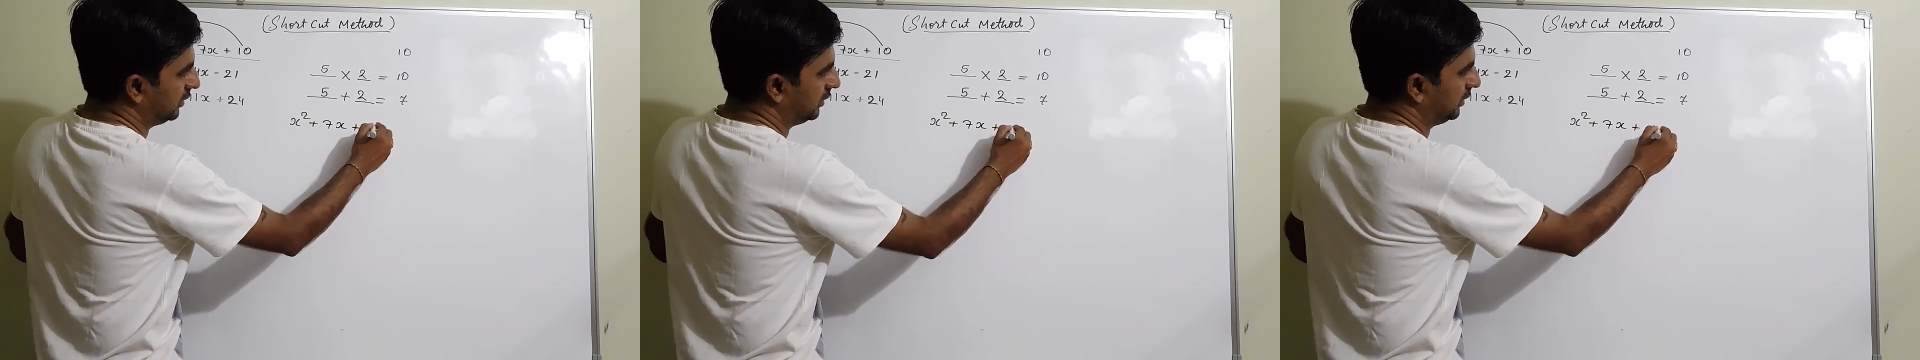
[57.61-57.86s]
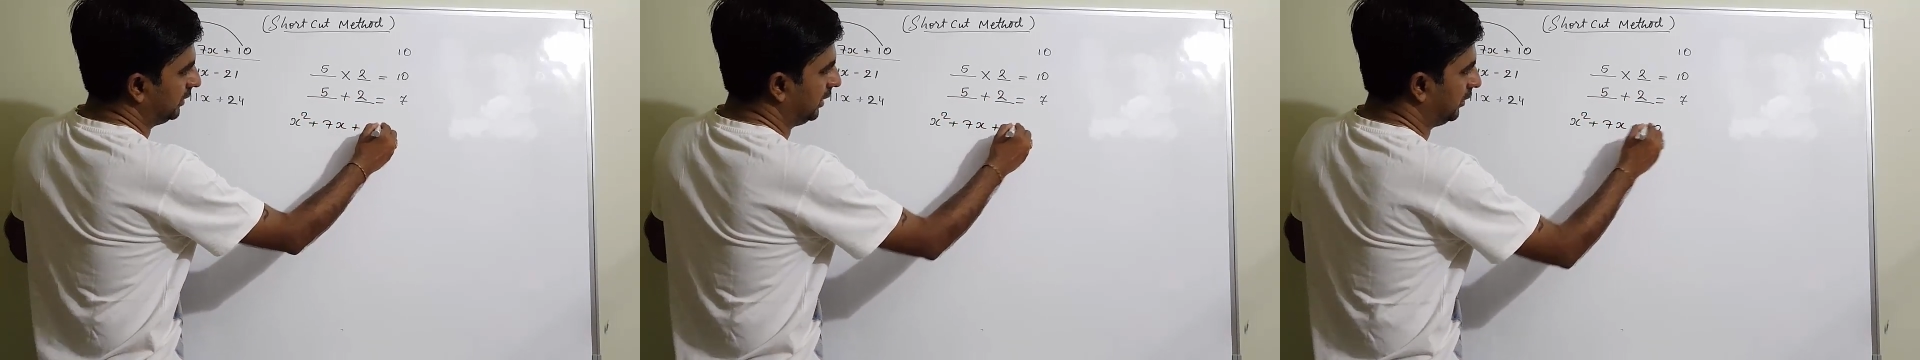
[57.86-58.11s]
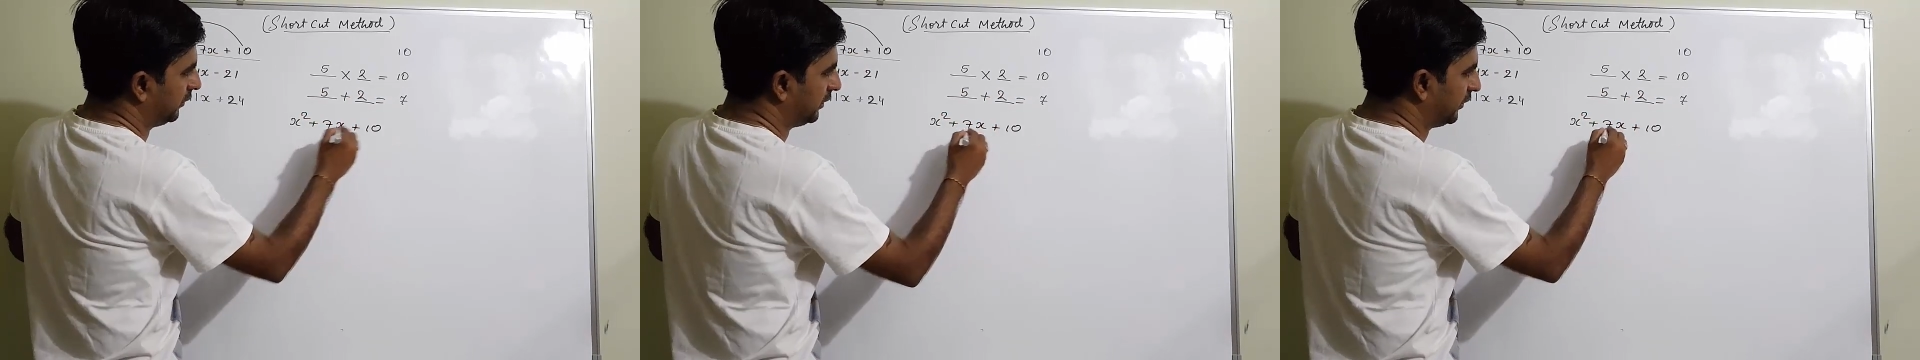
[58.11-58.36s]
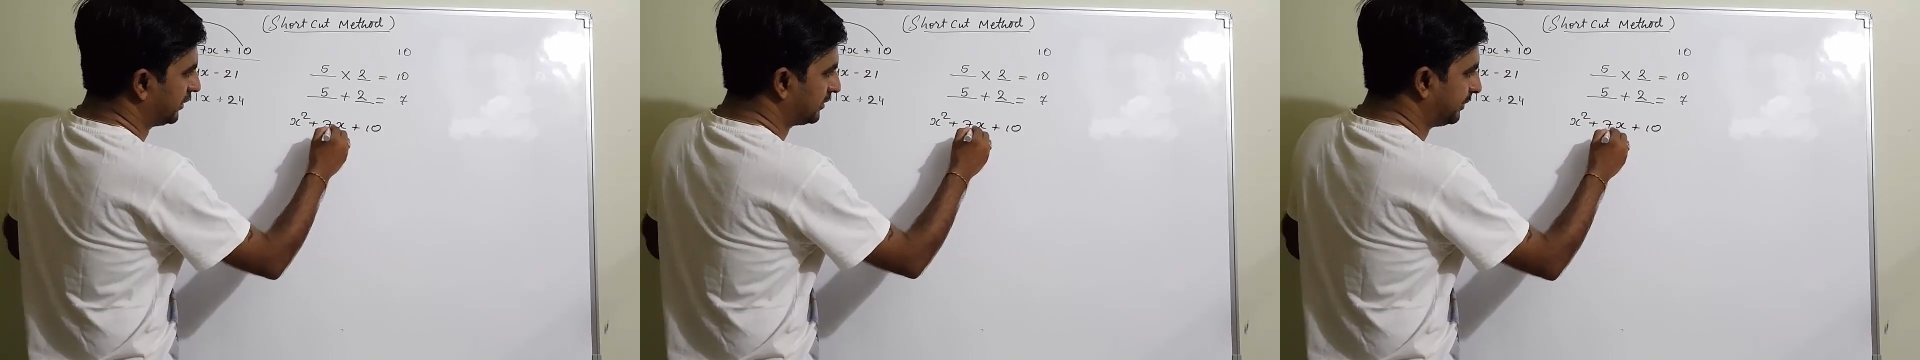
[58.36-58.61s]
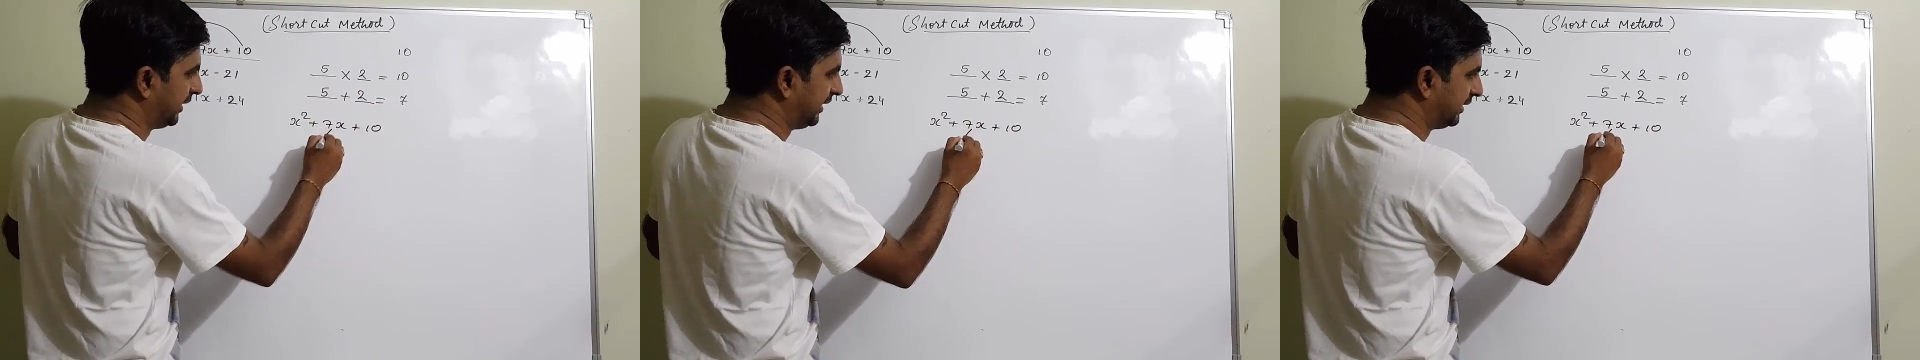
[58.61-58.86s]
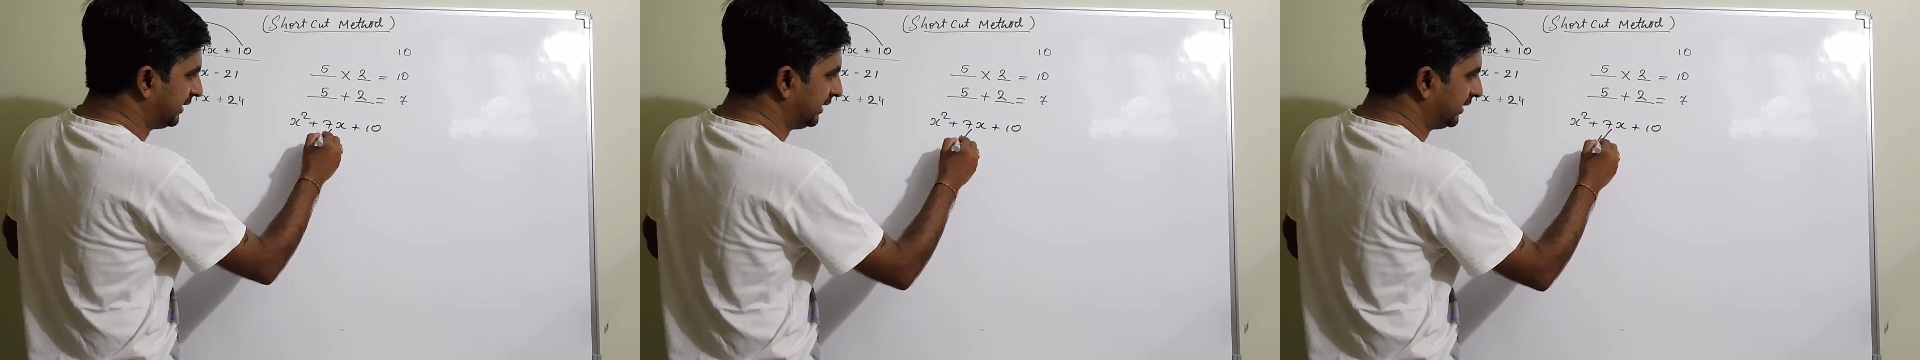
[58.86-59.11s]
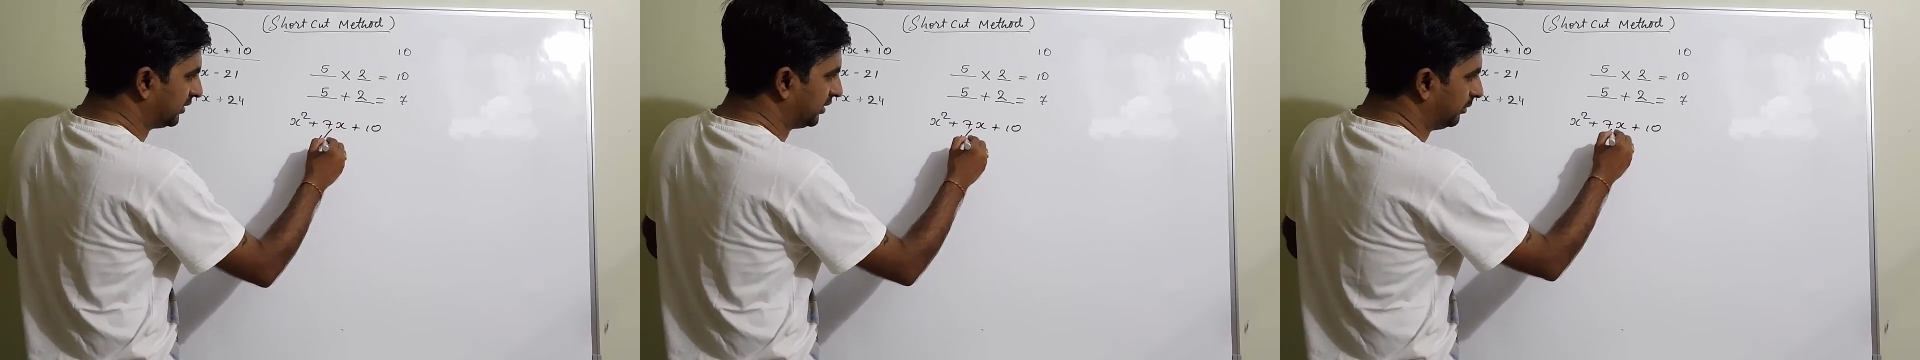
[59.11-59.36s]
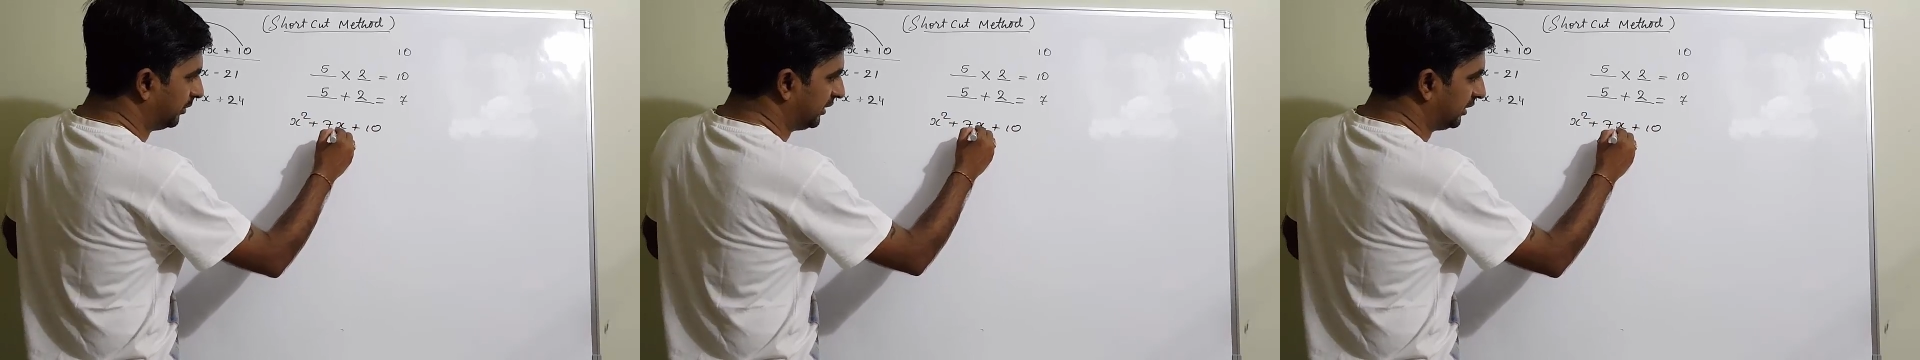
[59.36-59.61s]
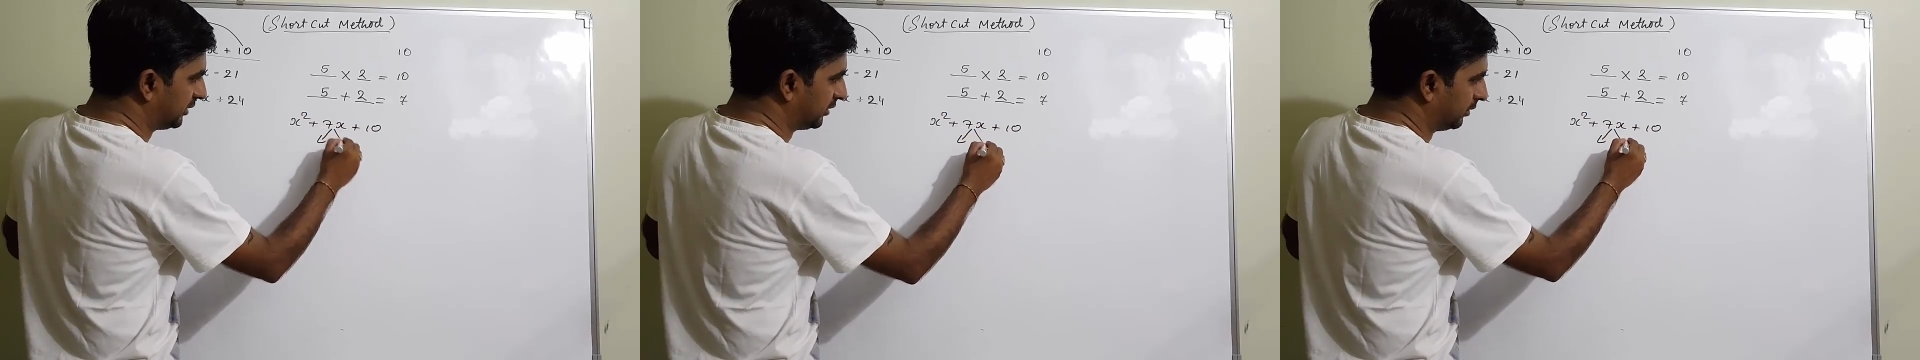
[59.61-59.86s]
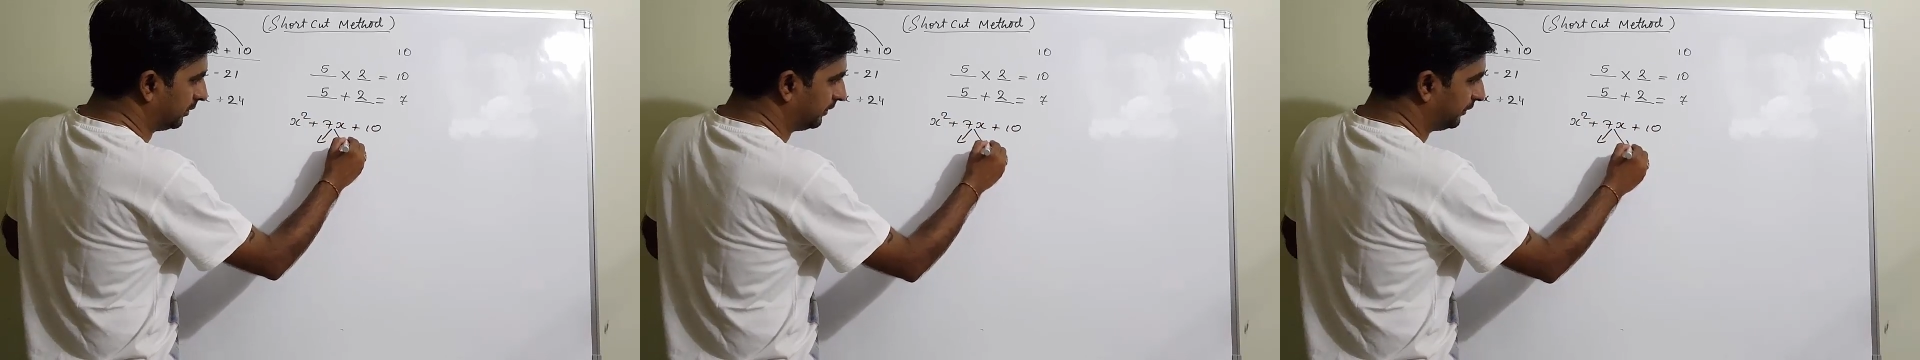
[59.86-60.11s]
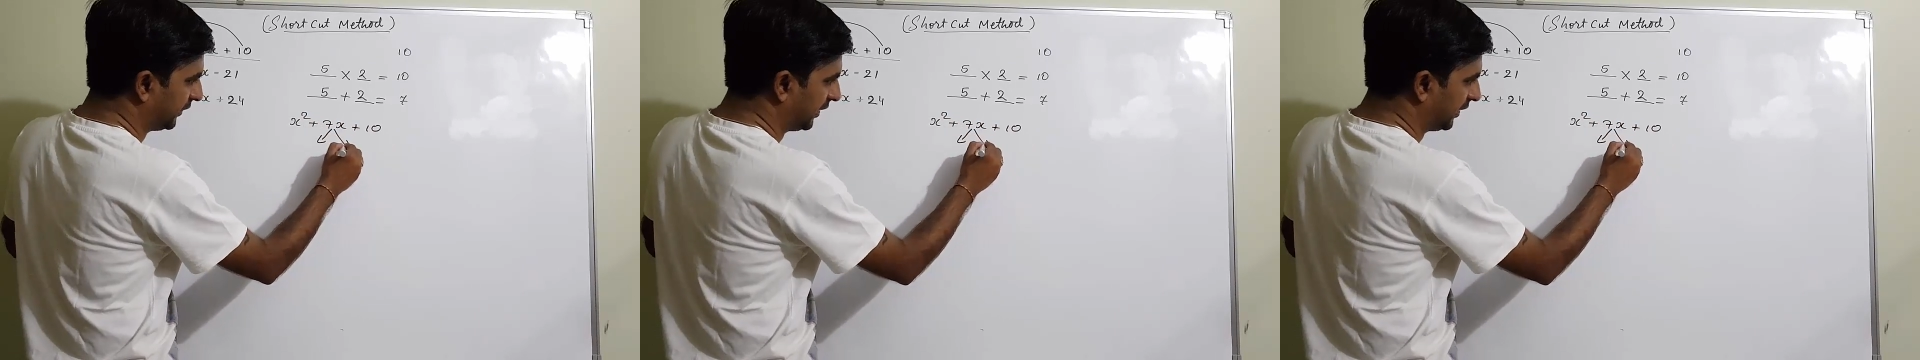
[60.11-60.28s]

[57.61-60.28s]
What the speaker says: Now we were splitting the middle term,